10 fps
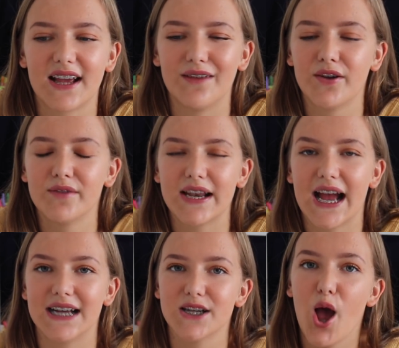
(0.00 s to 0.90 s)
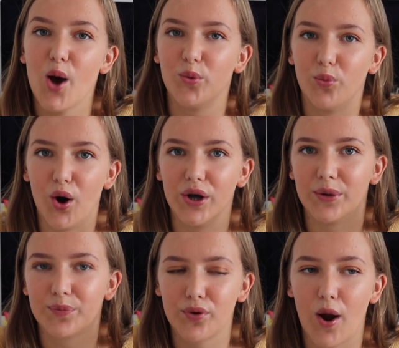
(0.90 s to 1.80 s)
Like, I've only really had
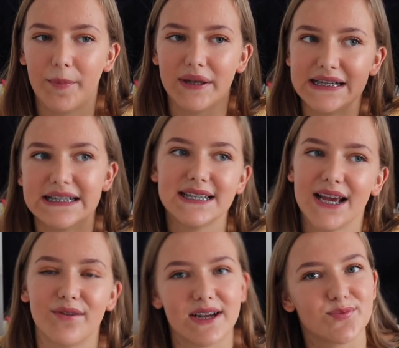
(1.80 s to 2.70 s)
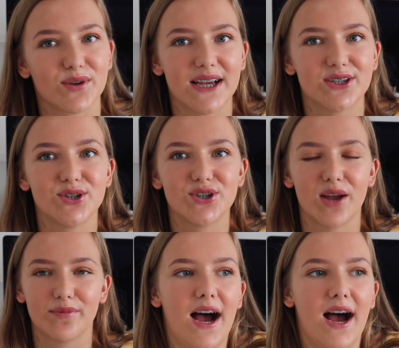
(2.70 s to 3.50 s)
one properly serious relationship.